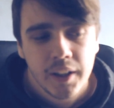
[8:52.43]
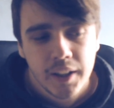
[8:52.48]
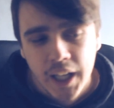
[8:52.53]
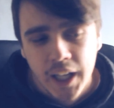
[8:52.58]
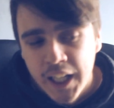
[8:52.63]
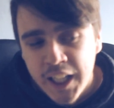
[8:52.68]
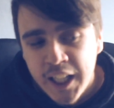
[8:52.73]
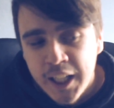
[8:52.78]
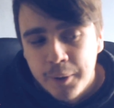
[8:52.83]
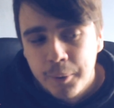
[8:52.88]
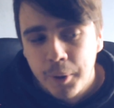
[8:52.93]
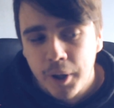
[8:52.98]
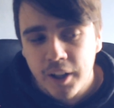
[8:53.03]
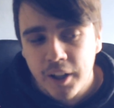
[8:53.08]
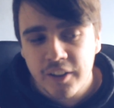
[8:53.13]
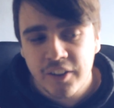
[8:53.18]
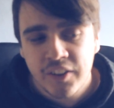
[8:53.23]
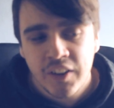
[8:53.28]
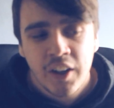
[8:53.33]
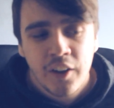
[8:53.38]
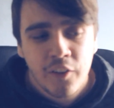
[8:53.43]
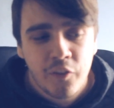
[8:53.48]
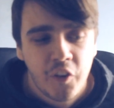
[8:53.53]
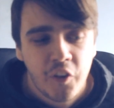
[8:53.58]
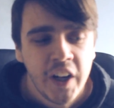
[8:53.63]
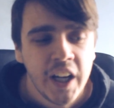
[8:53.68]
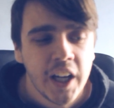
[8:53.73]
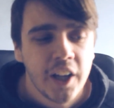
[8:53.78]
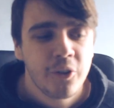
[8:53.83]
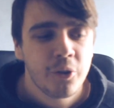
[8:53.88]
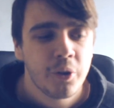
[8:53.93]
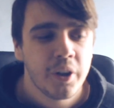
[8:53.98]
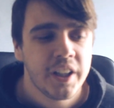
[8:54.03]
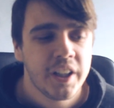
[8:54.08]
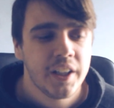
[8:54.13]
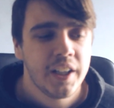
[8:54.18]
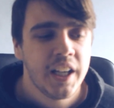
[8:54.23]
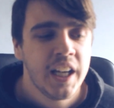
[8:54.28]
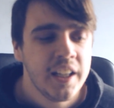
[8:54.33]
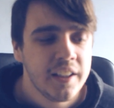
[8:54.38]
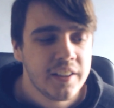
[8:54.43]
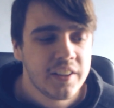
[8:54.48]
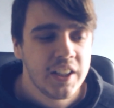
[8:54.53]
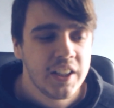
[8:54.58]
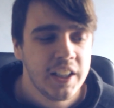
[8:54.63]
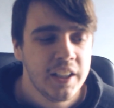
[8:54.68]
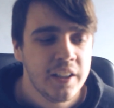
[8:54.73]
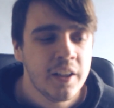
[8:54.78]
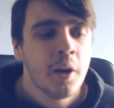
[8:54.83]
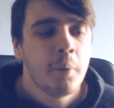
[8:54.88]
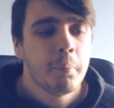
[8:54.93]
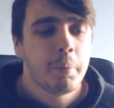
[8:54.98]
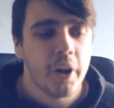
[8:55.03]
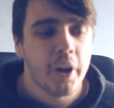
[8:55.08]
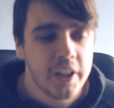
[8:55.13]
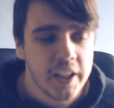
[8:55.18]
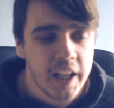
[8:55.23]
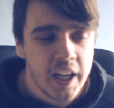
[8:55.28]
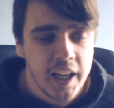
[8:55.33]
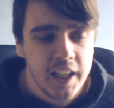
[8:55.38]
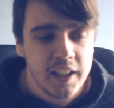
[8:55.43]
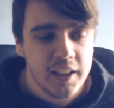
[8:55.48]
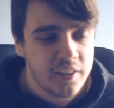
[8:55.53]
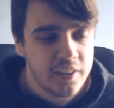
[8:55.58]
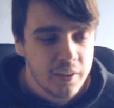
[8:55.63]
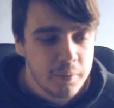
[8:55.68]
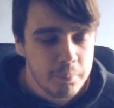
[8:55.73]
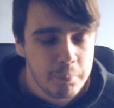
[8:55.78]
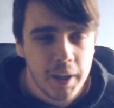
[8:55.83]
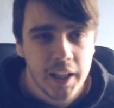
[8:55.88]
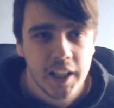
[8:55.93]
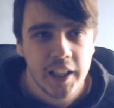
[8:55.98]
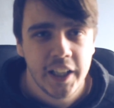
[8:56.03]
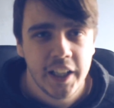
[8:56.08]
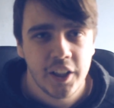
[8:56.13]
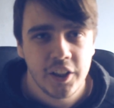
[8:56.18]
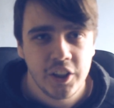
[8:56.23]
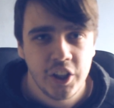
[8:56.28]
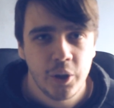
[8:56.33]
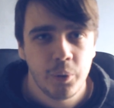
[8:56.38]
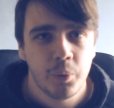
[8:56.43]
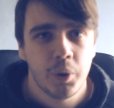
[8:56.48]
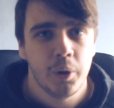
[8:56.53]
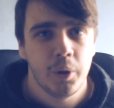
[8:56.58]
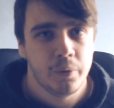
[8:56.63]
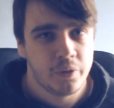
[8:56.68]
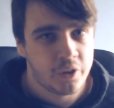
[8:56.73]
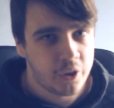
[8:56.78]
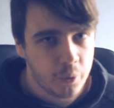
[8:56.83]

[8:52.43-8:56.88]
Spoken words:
That equals €318.8 million.